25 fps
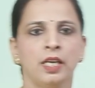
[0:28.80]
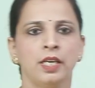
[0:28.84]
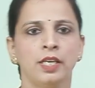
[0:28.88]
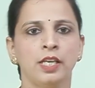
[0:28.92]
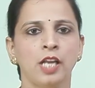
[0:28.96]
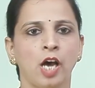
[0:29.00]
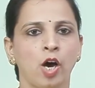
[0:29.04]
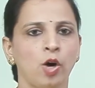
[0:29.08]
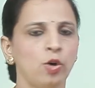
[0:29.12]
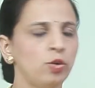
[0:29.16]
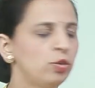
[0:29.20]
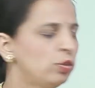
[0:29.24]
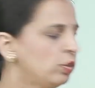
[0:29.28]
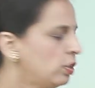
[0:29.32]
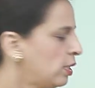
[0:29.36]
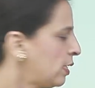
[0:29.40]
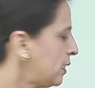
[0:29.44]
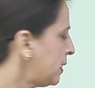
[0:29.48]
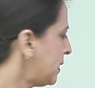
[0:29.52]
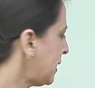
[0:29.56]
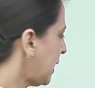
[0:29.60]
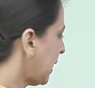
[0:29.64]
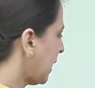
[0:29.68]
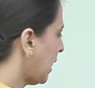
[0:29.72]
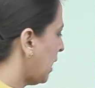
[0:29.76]
Now,
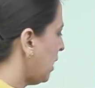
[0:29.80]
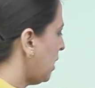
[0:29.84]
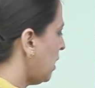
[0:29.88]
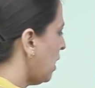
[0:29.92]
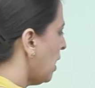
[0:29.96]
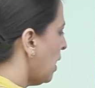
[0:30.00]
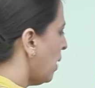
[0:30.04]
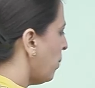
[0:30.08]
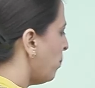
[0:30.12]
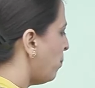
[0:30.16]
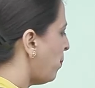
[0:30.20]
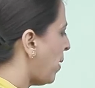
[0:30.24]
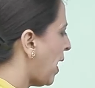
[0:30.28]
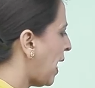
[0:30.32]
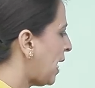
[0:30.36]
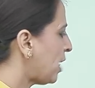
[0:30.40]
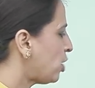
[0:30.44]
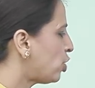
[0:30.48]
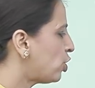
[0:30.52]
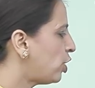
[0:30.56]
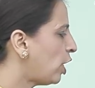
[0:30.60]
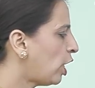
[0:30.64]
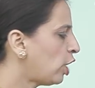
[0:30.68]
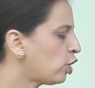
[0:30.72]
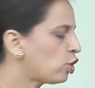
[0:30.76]
second,
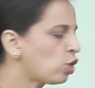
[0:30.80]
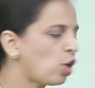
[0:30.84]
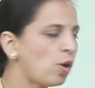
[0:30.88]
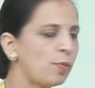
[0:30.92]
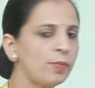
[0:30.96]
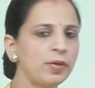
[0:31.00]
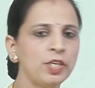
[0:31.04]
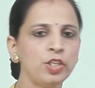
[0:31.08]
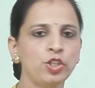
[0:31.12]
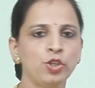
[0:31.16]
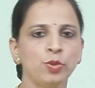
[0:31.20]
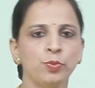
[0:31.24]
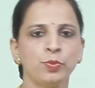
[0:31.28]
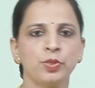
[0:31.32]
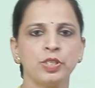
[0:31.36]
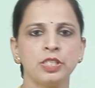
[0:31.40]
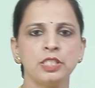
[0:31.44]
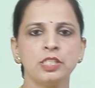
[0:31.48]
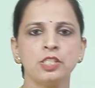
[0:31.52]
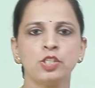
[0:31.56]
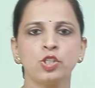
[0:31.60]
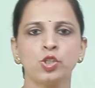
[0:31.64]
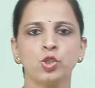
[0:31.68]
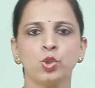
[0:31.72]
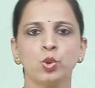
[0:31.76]
match the Roman
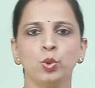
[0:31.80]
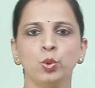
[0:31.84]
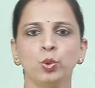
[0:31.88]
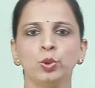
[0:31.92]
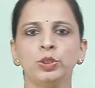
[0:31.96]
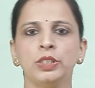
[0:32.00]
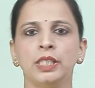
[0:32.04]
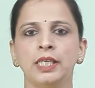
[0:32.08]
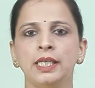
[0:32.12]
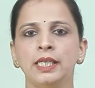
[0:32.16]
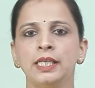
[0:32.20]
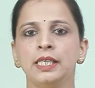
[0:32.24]
numerals to